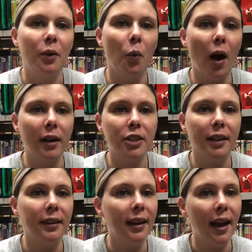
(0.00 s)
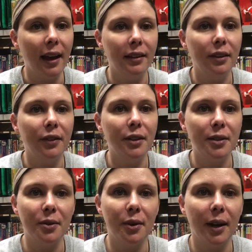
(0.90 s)
Watch at the end of the
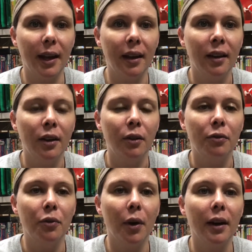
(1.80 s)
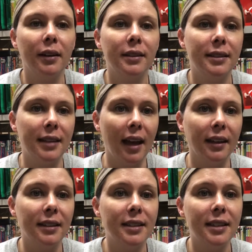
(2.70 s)
story for
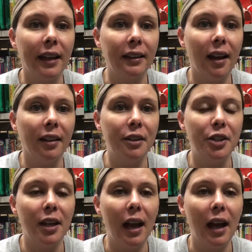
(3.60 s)
science, technology,